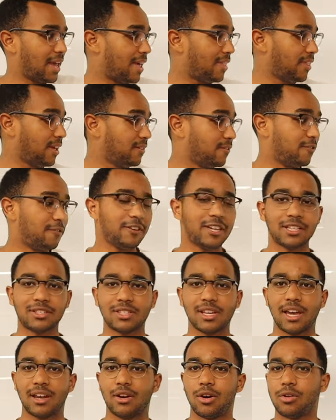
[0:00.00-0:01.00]
And then V
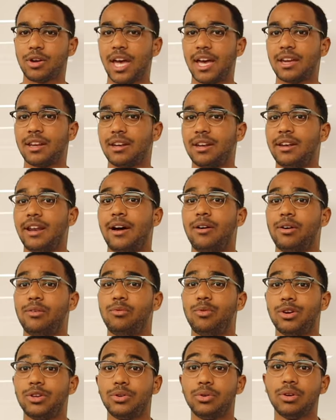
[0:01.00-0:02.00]
said, okay, now I
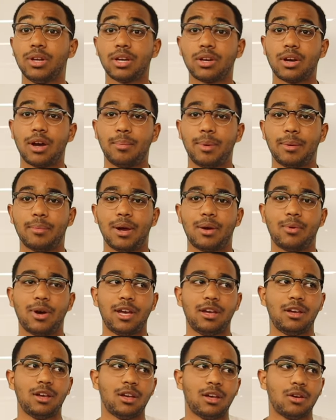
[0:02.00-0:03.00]
have one unit coming my
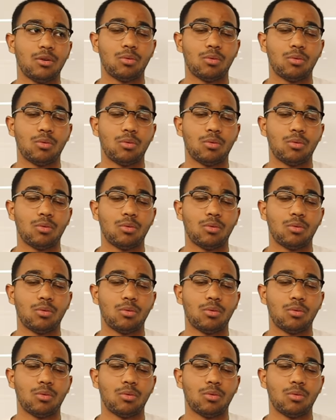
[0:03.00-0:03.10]
way.